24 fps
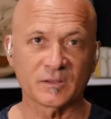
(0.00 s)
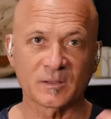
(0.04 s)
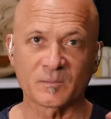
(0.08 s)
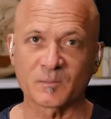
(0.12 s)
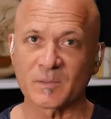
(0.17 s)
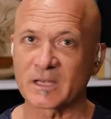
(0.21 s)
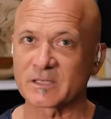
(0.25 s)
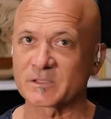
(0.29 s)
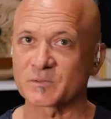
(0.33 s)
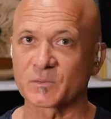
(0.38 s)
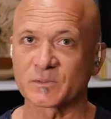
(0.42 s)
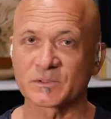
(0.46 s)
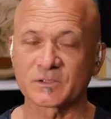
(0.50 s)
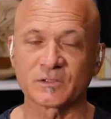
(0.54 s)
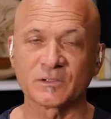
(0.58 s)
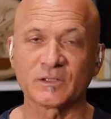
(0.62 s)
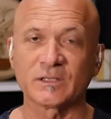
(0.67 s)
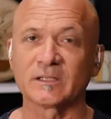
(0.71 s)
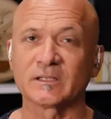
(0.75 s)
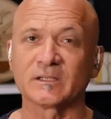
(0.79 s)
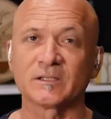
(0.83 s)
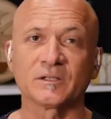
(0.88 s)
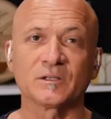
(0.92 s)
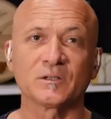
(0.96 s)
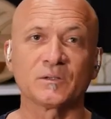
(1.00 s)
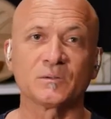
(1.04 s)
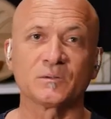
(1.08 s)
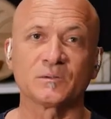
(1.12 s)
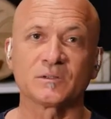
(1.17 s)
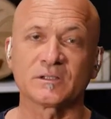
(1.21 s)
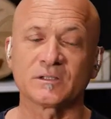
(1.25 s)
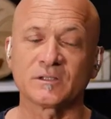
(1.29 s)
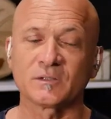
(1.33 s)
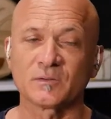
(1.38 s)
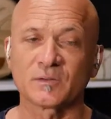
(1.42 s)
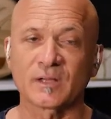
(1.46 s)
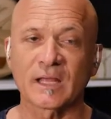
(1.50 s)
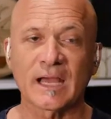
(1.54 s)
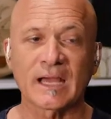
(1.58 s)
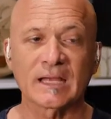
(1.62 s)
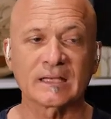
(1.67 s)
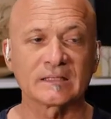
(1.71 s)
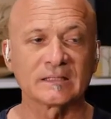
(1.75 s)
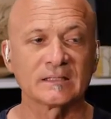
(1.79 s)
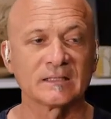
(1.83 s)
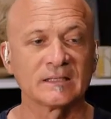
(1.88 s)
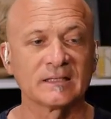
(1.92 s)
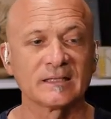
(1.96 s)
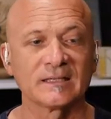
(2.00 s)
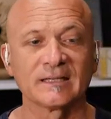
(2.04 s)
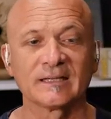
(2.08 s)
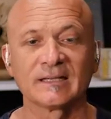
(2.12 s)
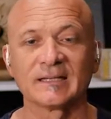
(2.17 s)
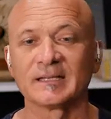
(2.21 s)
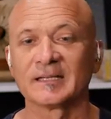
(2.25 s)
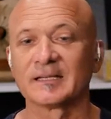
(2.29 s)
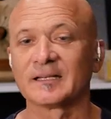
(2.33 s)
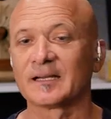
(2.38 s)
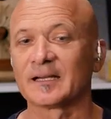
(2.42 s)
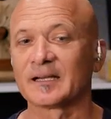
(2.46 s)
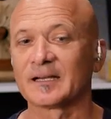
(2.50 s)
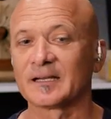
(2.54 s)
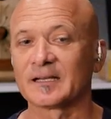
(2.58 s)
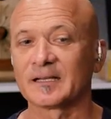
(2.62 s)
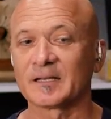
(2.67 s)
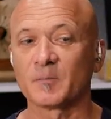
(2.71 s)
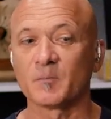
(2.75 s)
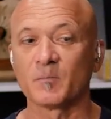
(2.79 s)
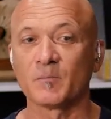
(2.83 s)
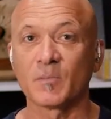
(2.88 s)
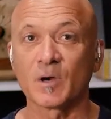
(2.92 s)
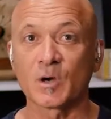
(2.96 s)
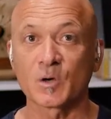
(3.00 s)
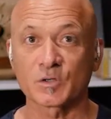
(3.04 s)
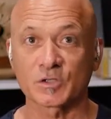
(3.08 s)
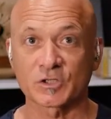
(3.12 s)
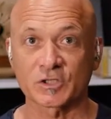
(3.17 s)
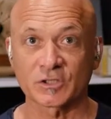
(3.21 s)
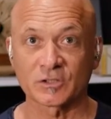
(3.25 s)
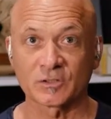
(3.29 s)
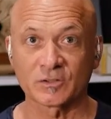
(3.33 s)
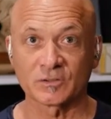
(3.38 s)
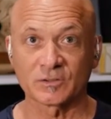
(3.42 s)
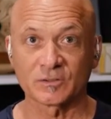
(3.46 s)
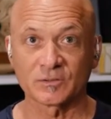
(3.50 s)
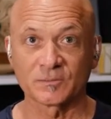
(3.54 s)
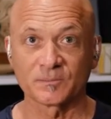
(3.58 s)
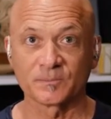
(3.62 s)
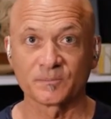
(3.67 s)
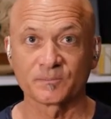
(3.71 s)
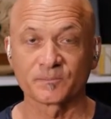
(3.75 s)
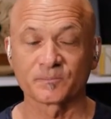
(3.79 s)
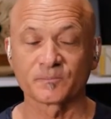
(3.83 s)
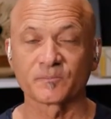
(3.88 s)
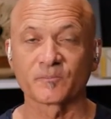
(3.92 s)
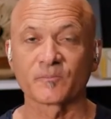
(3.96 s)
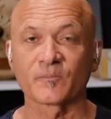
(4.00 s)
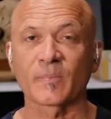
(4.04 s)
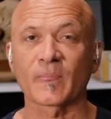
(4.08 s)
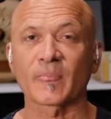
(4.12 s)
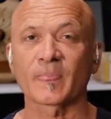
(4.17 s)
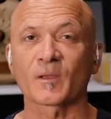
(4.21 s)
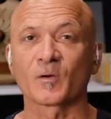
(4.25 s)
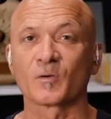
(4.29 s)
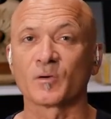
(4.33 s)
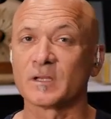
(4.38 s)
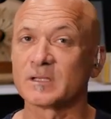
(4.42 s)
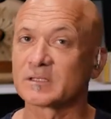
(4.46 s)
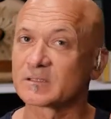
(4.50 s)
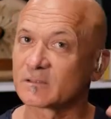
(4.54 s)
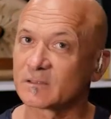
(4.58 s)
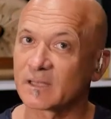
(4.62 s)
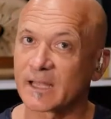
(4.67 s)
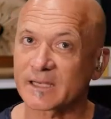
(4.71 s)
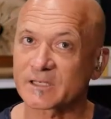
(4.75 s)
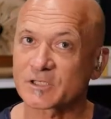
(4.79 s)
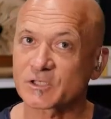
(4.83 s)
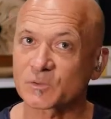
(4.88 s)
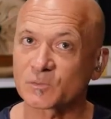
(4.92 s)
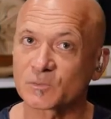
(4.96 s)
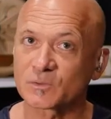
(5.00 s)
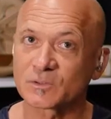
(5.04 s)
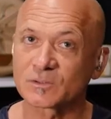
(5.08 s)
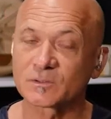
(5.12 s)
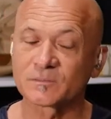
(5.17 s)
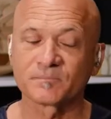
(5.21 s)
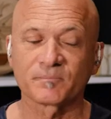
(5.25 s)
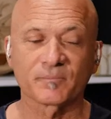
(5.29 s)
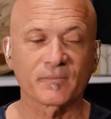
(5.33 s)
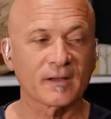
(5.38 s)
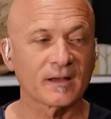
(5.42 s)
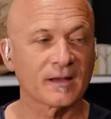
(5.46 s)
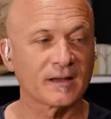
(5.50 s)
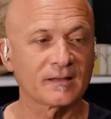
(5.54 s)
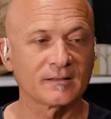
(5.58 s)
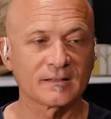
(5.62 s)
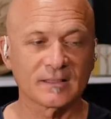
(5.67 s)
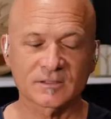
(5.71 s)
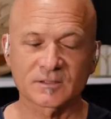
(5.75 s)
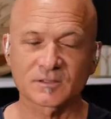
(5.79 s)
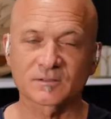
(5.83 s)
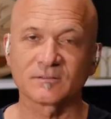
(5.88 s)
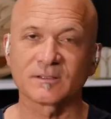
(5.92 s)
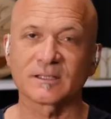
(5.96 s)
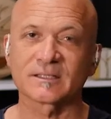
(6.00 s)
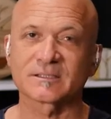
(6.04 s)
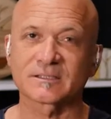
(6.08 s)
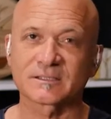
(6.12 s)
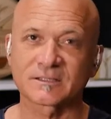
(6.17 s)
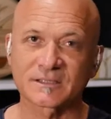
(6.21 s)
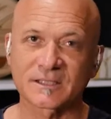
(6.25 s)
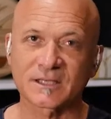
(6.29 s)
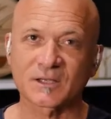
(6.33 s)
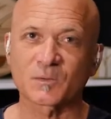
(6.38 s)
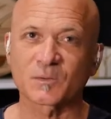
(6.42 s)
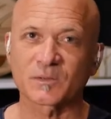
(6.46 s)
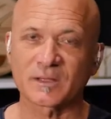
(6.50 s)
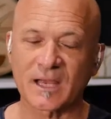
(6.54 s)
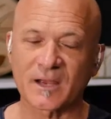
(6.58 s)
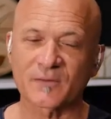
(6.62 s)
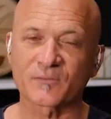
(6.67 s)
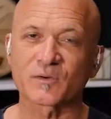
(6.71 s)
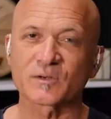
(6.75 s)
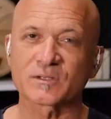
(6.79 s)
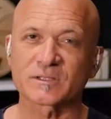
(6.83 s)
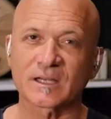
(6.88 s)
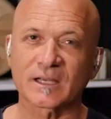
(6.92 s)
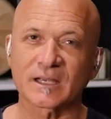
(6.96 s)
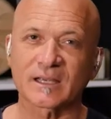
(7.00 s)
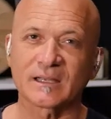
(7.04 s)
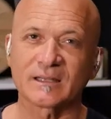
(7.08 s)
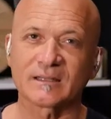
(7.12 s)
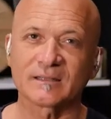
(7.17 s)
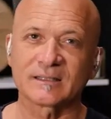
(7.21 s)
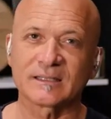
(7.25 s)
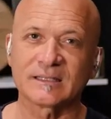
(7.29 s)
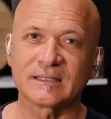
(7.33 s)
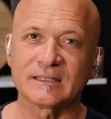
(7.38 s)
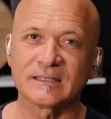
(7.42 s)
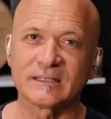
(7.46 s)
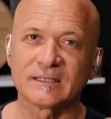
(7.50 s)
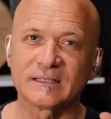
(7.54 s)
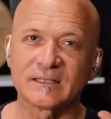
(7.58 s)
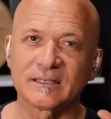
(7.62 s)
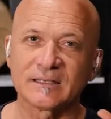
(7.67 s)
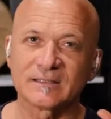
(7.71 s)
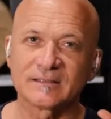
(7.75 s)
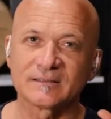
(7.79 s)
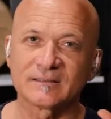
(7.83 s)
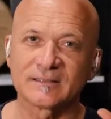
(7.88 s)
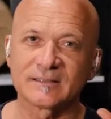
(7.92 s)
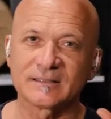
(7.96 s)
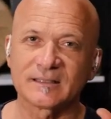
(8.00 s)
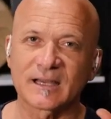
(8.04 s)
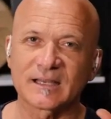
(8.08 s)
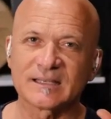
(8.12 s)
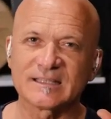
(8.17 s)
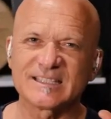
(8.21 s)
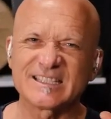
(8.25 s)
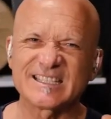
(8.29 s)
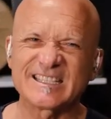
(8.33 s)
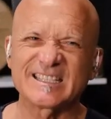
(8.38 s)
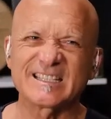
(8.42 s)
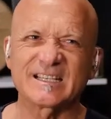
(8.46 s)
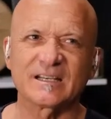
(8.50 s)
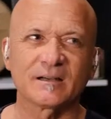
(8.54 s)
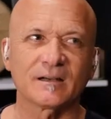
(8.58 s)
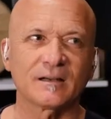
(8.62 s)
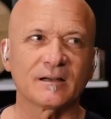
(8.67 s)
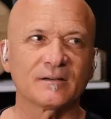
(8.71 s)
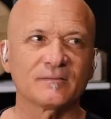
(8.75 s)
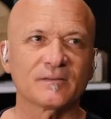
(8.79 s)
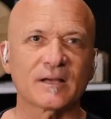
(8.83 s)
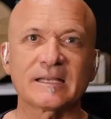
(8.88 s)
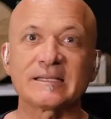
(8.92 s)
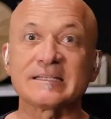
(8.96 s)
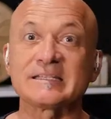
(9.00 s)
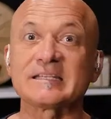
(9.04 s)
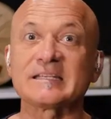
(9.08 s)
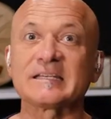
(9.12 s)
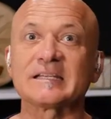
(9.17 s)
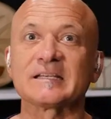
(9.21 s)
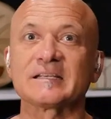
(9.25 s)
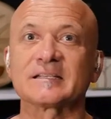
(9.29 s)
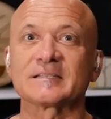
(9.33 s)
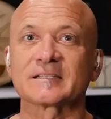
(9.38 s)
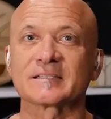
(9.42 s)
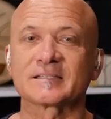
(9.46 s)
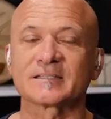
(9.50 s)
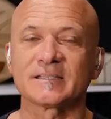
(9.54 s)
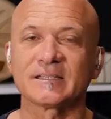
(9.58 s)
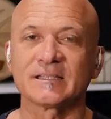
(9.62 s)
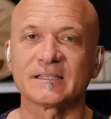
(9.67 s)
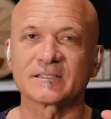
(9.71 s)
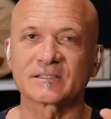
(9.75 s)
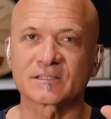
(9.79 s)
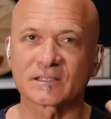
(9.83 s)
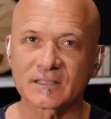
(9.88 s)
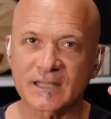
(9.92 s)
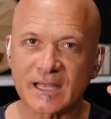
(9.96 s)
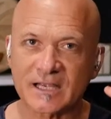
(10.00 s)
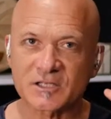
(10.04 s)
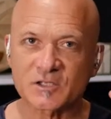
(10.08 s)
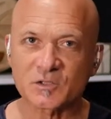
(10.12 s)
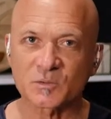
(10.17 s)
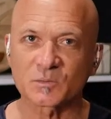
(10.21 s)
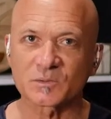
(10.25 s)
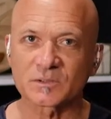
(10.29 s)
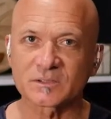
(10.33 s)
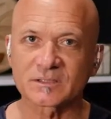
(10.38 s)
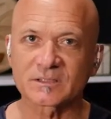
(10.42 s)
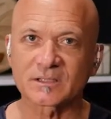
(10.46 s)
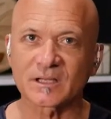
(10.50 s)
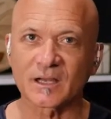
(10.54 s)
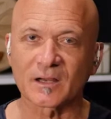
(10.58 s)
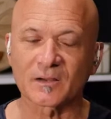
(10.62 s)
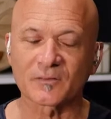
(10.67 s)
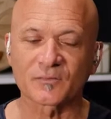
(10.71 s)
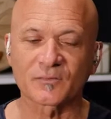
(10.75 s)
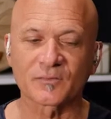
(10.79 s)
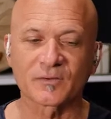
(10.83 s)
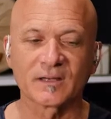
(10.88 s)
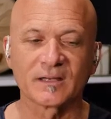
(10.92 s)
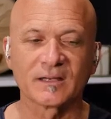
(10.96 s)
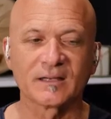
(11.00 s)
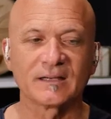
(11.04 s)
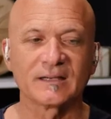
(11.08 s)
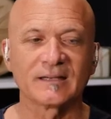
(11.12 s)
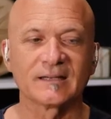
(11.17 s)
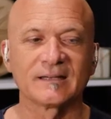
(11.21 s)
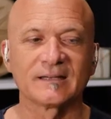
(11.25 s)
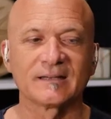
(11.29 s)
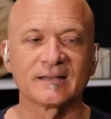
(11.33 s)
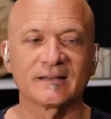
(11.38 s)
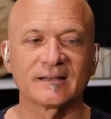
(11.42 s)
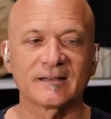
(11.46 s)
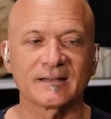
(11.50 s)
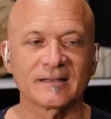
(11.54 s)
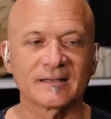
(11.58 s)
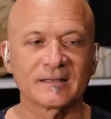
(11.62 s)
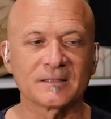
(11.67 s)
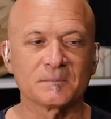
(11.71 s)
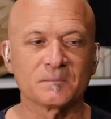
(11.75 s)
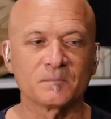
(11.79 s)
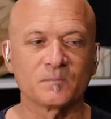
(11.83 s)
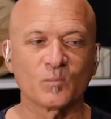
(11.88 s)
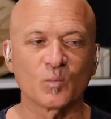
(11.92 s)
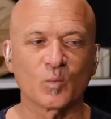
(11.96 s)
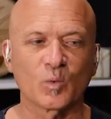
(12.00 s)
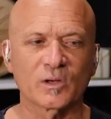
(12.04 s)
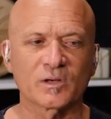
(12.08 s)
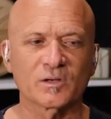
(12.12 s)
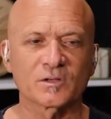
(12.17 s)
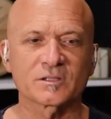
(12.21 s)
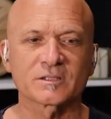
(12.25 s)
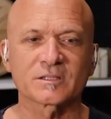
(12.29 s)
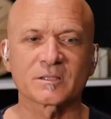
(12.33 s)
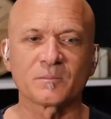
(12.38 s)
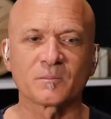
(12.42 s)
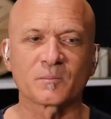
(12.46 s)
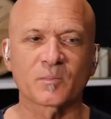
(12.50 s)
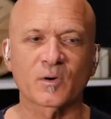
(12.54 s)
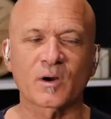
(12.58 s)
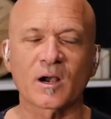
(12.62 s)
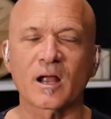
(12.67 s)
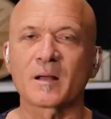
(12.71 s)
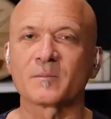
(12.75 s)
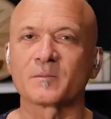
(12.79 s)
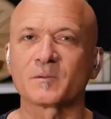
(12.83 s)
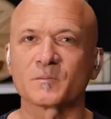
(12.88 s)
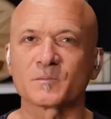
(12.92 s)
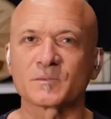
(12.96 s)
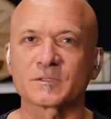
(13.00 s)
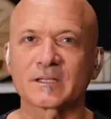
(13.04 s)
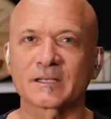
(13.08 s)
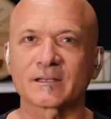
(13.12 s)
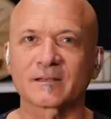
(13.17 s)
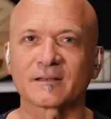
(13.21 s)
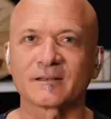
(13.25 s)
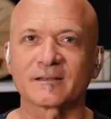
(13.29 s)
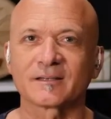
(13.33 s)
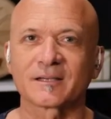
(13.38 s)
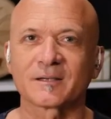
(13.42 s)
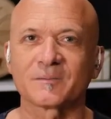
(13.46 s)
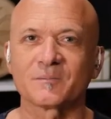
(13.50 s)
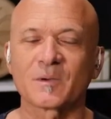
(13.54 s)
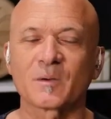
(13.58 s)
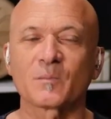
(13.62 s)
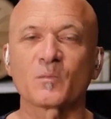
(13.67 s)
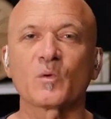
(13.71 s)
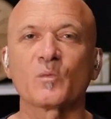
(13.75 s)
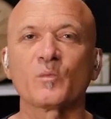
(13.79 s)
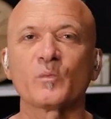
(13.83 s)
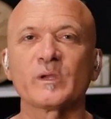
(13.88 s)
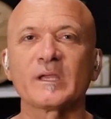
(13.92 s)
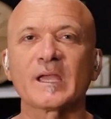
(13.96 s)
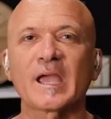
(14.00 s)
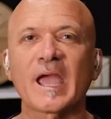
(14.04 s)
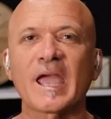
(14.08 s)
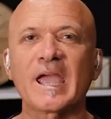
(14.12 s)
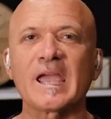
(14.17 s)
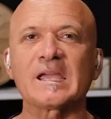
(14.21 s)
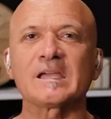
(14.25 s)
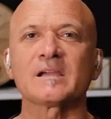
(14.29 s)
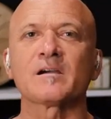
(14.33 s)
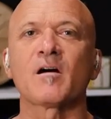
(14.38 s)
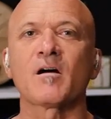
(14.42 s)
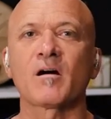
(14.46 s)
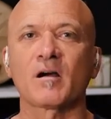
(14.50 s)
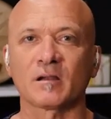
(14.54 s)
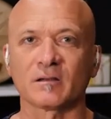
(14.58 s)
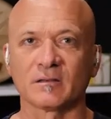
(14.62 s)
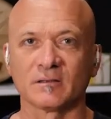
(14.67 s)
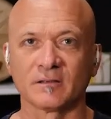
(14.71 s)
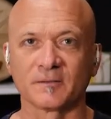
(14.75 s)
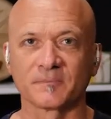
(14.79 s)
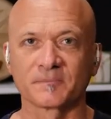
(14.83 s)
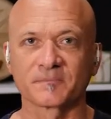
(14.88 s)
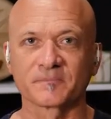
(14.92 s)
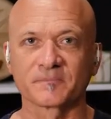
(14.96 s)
you can imagine what you need to do to do that. Uh, emotional, or intellectual. Uh, let's let's stick with that for a second. The the idea of ideas, the intellectual stuff. Um, what are some problems that can come up when we hang on